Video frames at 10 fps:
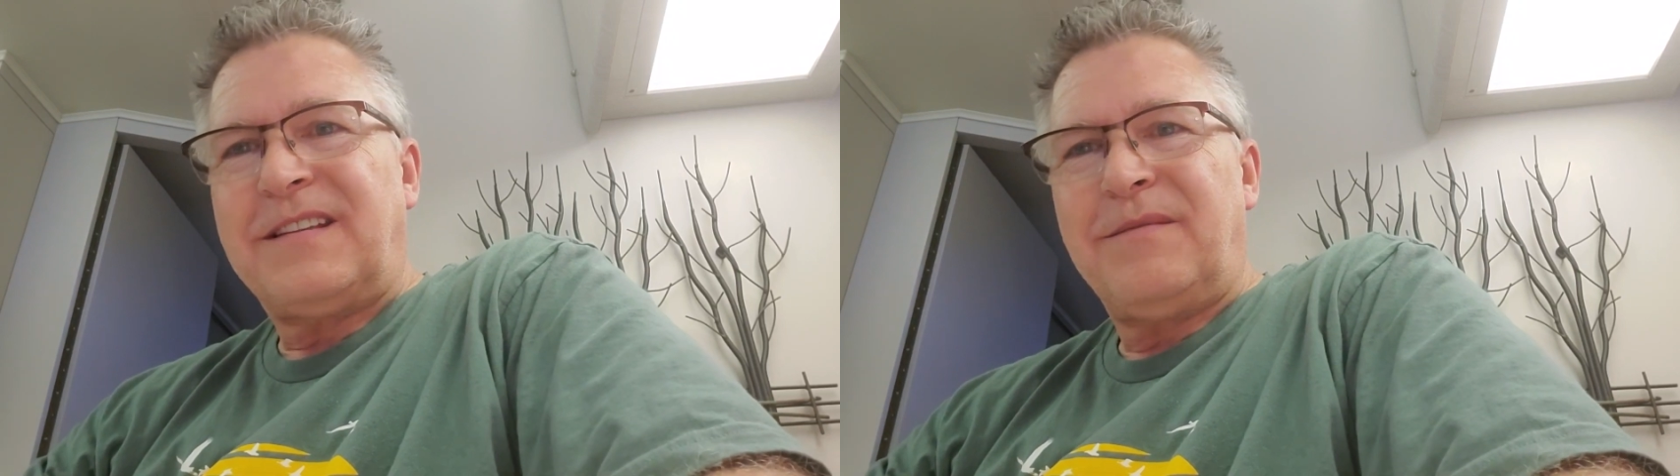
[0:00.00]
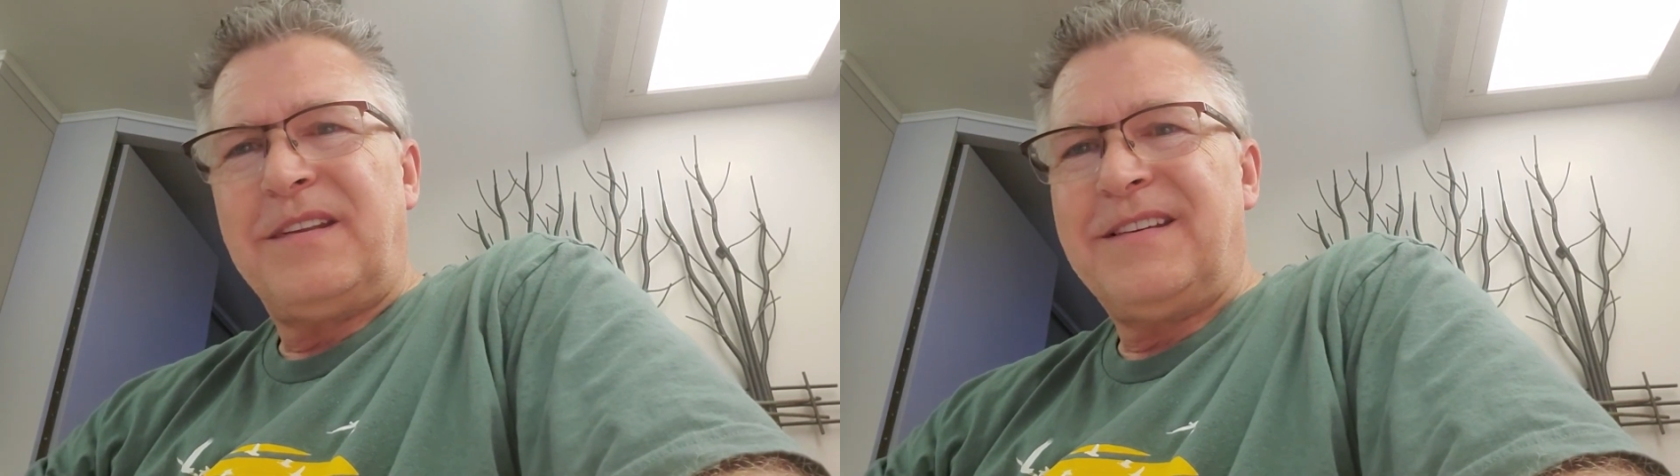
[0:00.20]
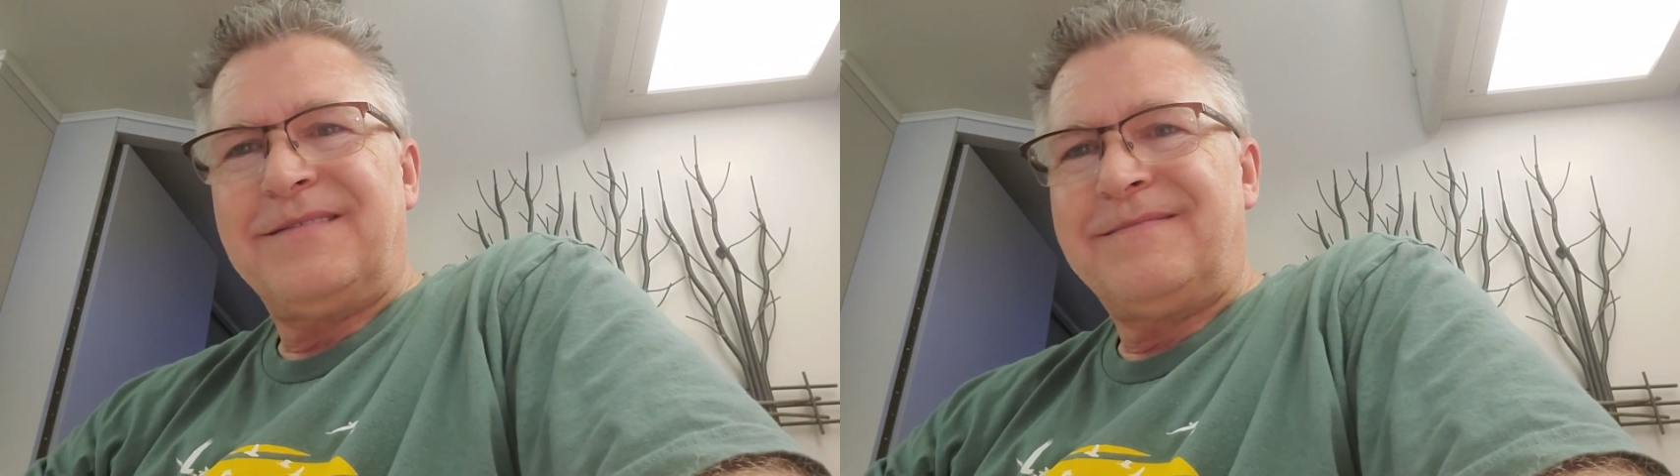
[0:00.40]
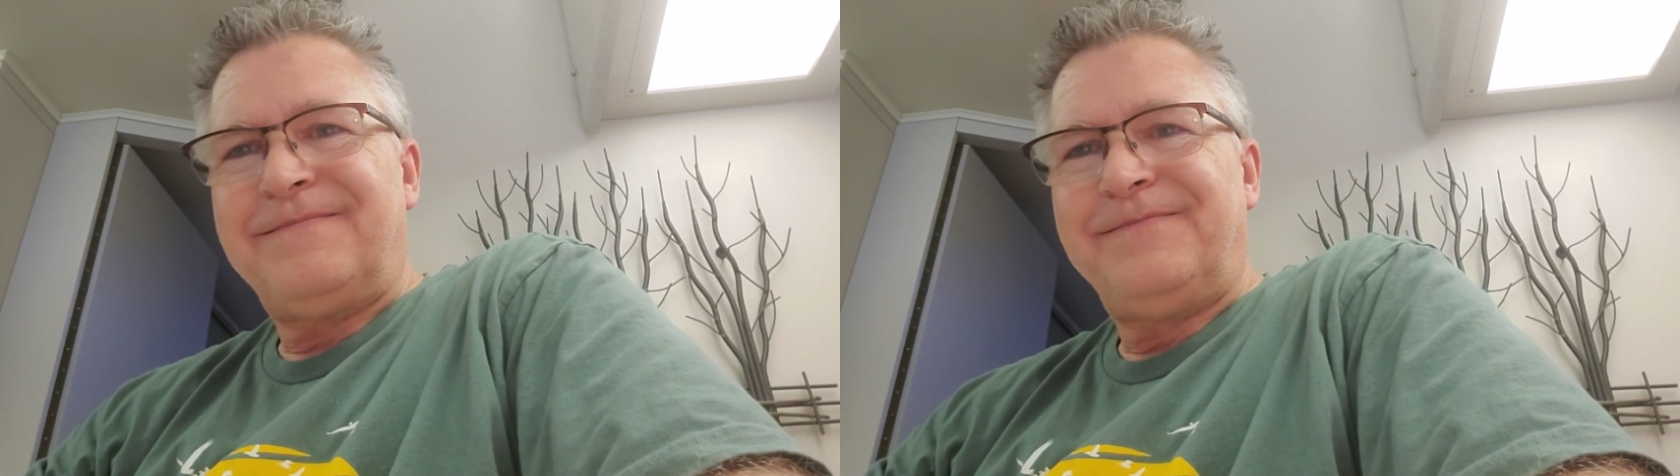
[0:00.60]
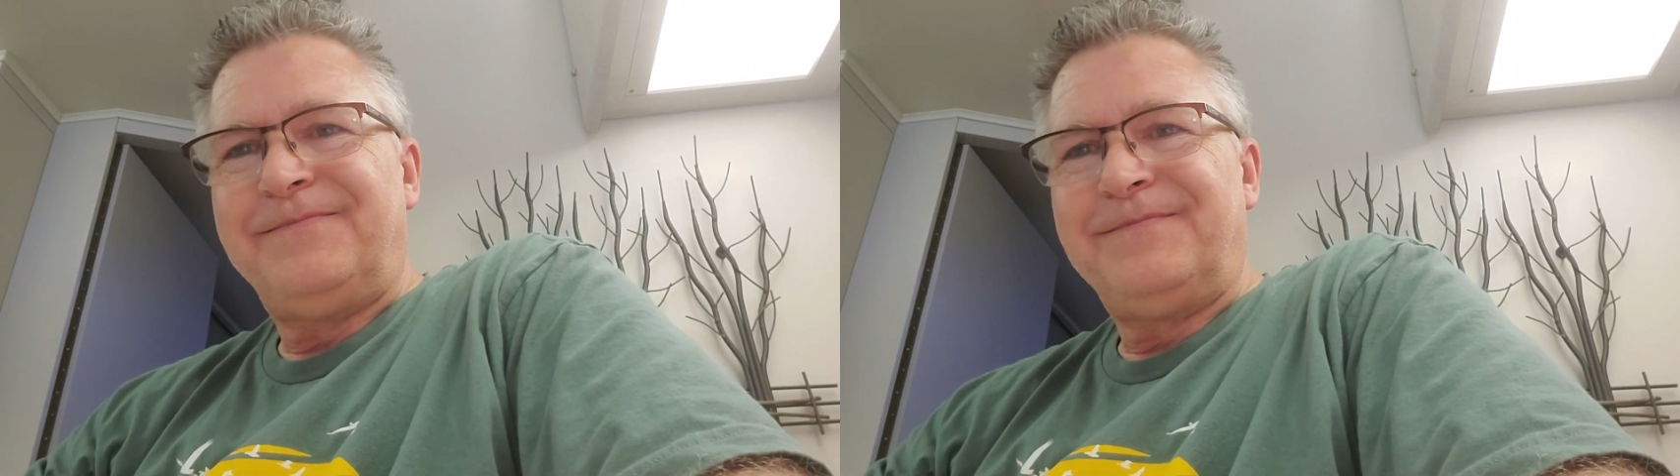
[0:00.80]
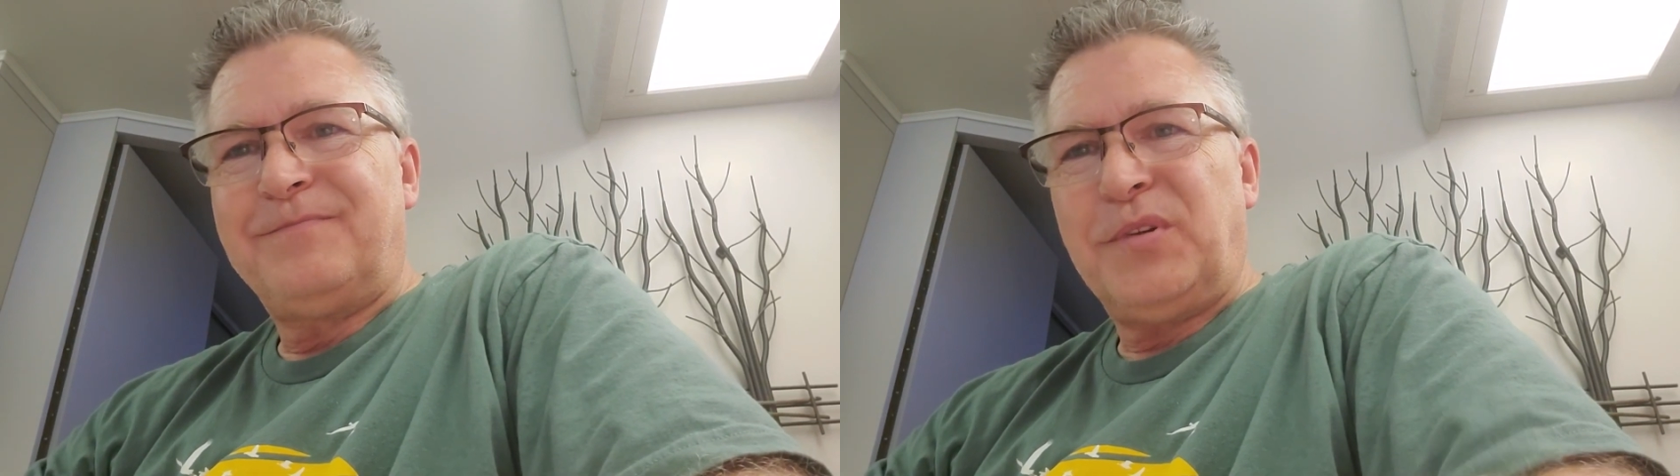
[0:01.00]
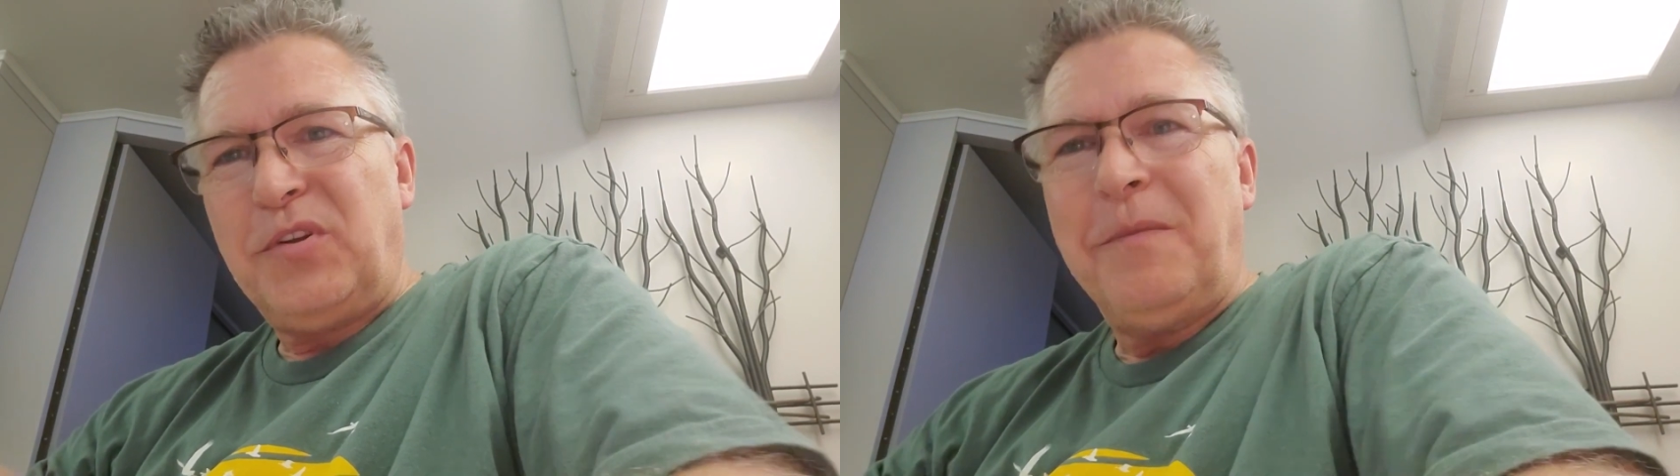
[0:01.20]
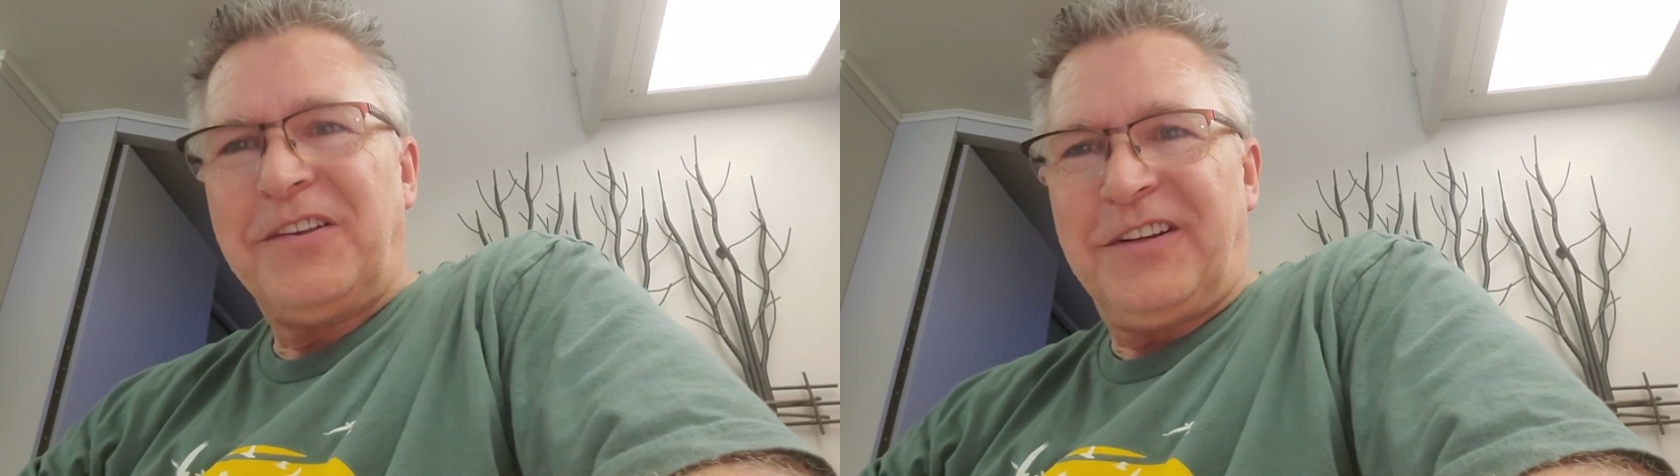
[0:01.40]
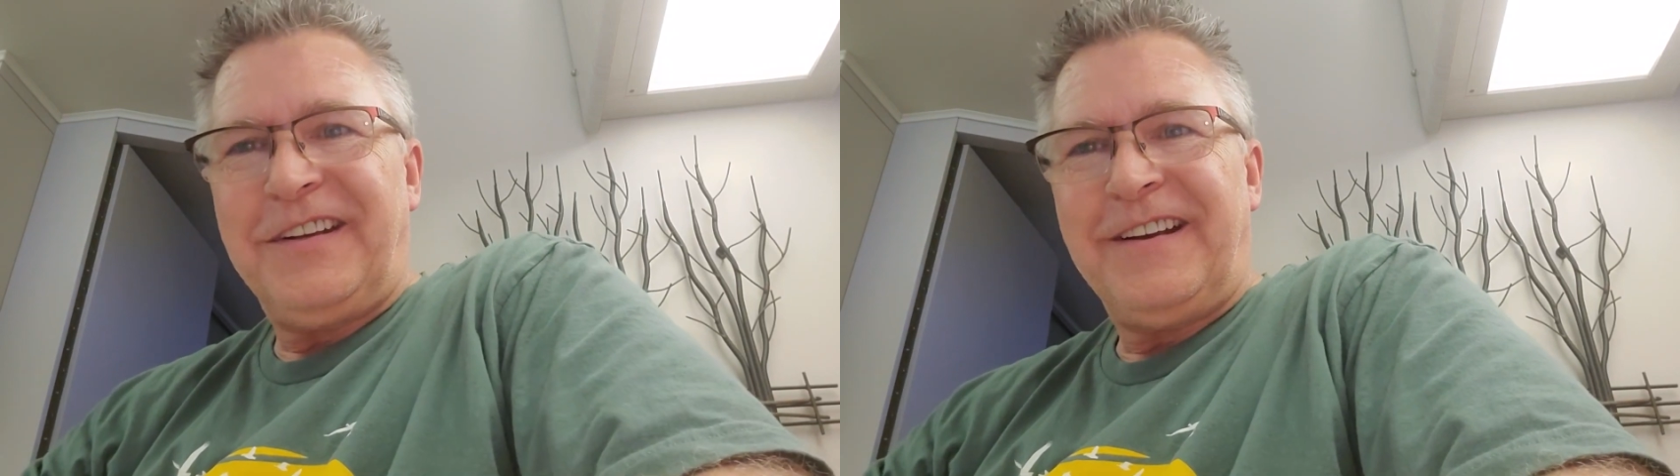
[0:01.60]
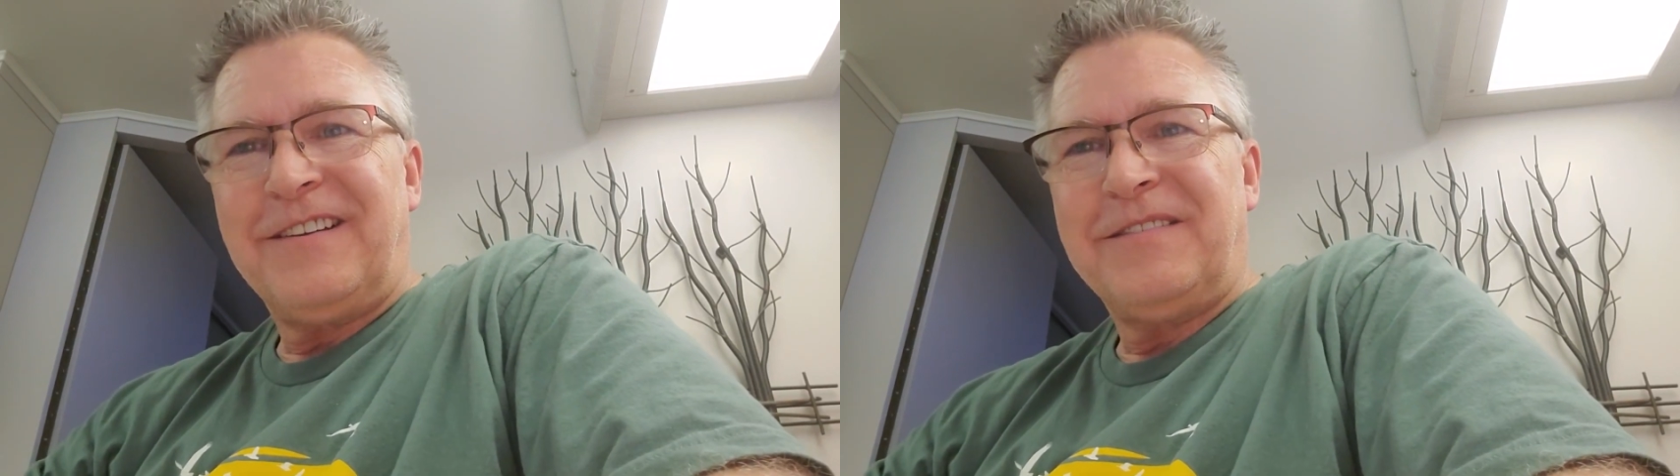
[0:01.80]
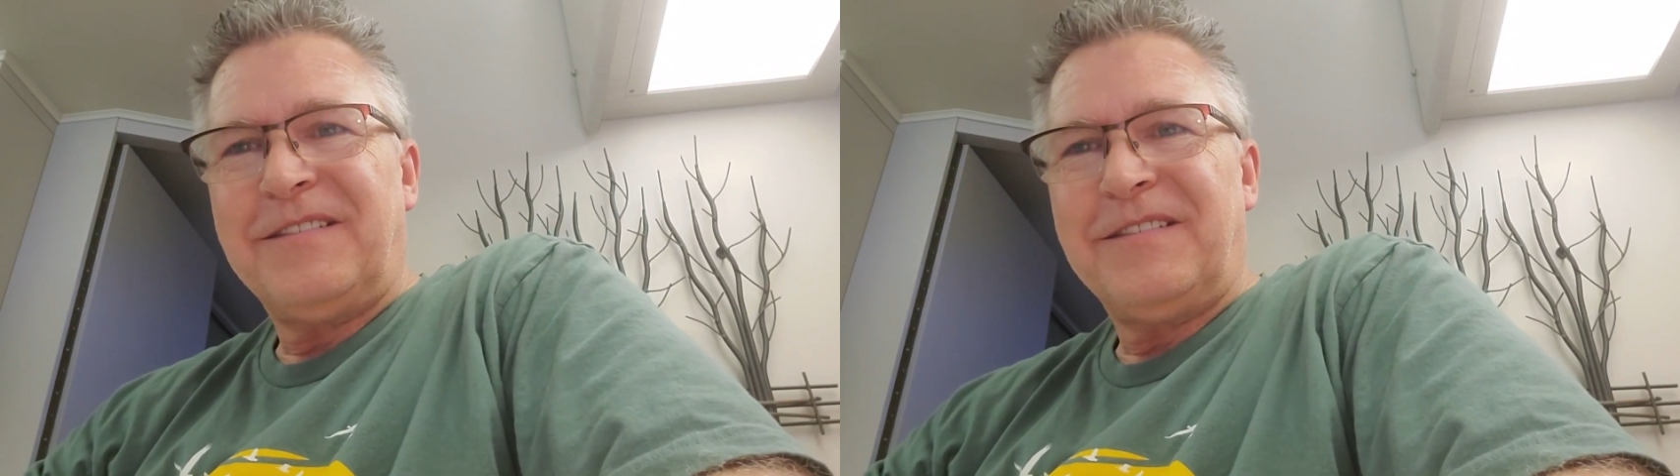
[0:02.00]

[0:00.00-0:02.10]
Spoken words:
Somebody had put too much in there,